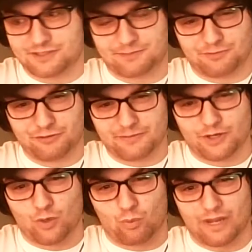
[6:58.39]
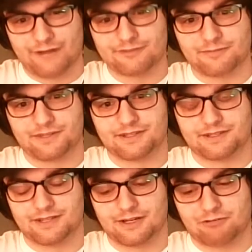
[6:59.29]
movement away from
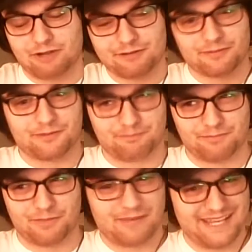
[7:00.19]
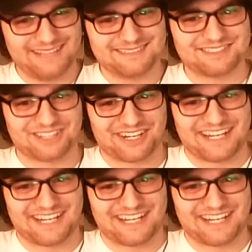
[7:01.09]
the paint. Sorry,